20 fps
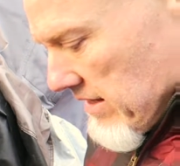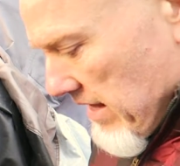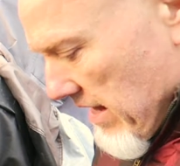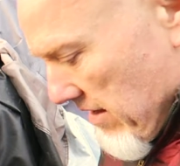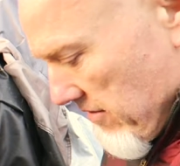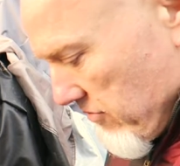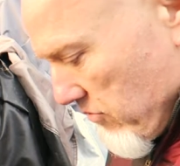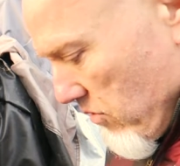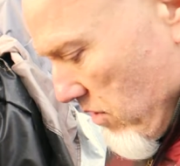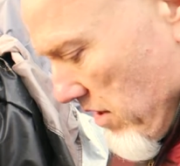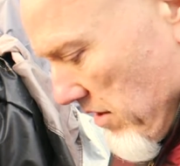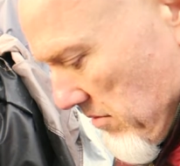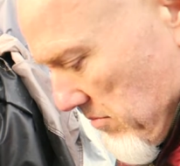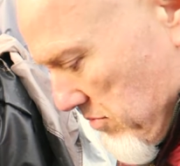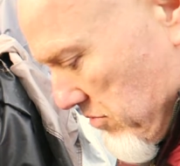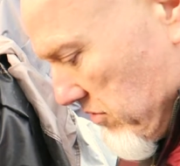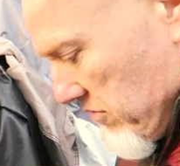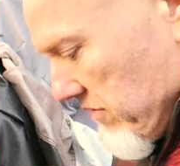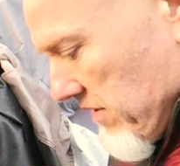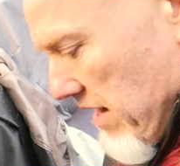have
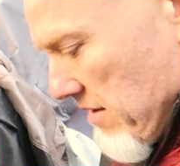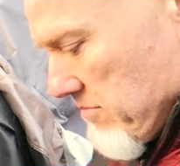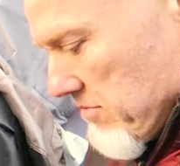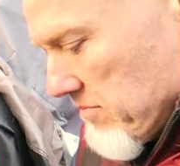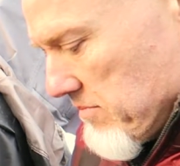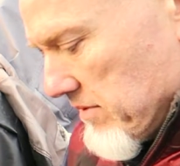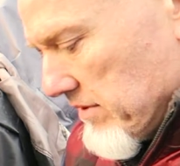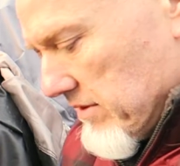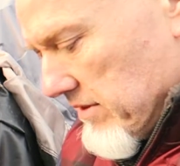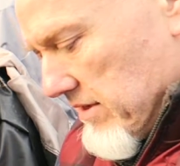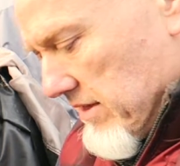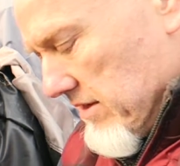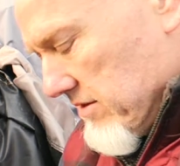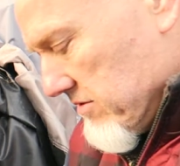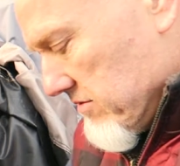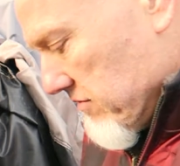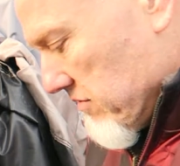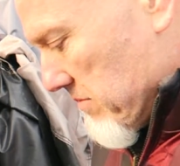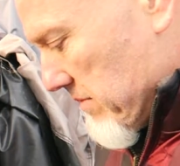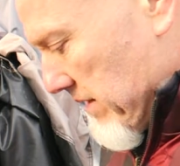waterproof capabilities
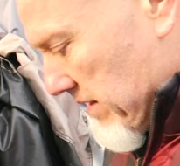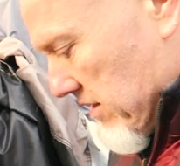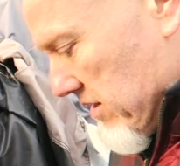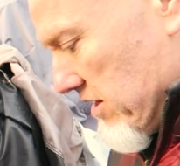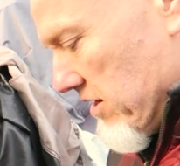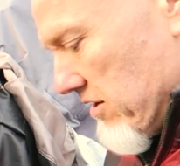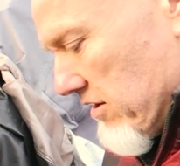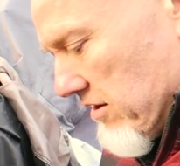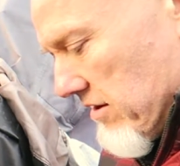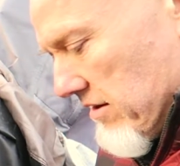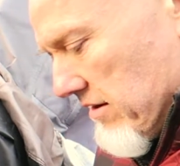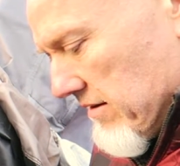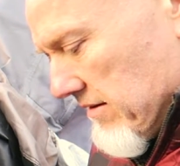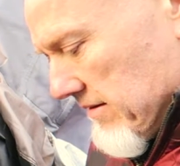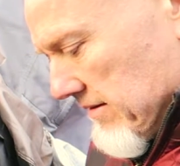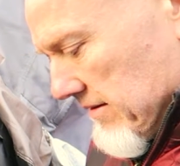for my gear,